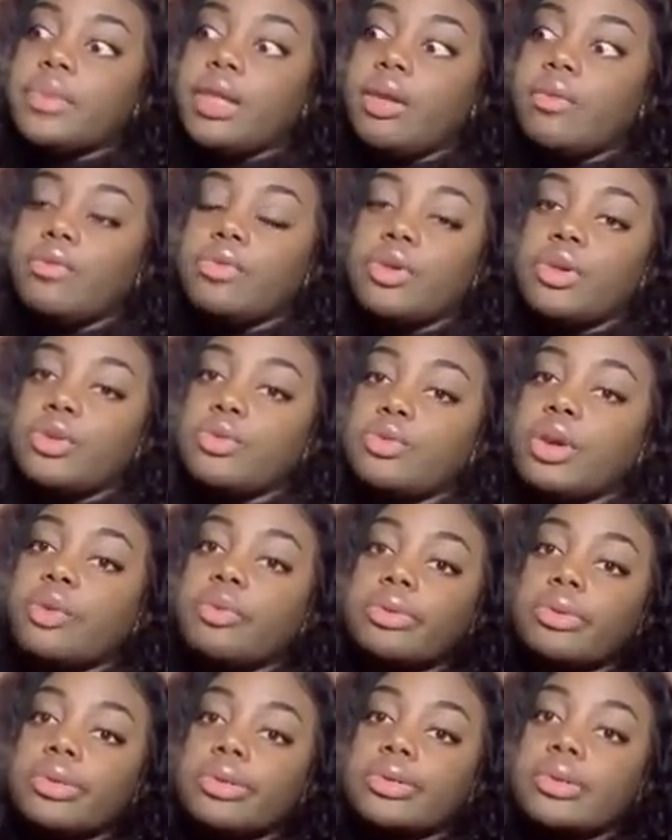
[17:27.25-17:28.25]
even though you're
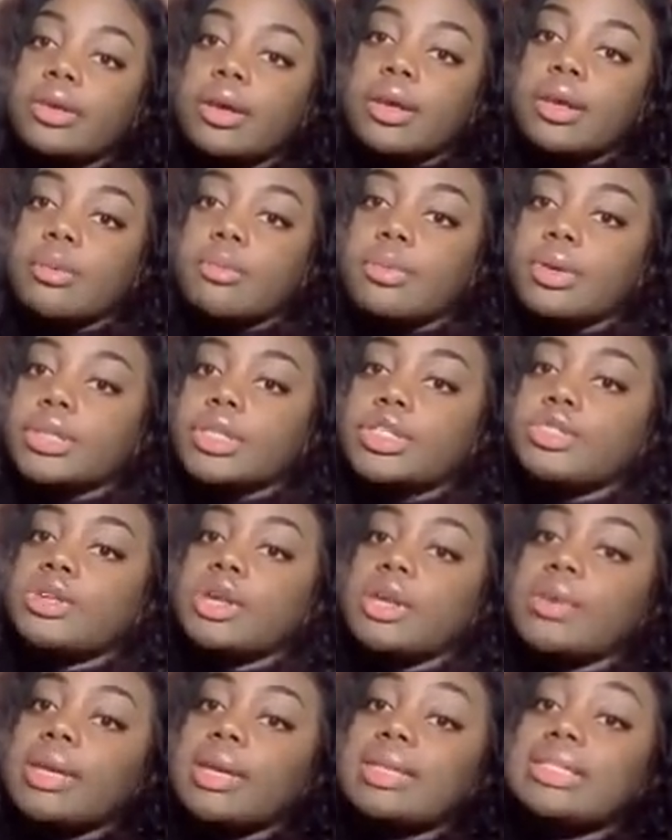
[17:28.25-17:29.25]
not really talking, but they
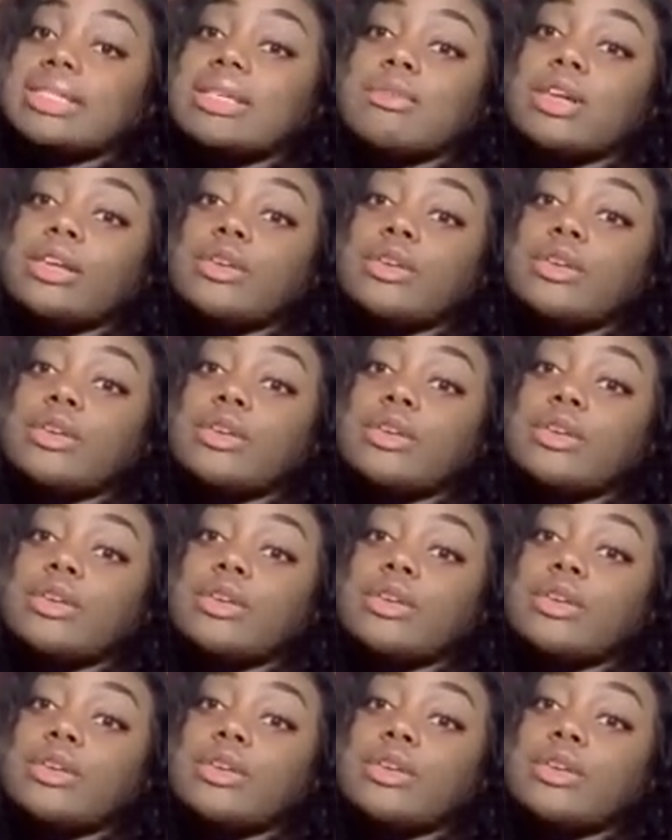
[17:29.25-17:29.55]
try to make it seem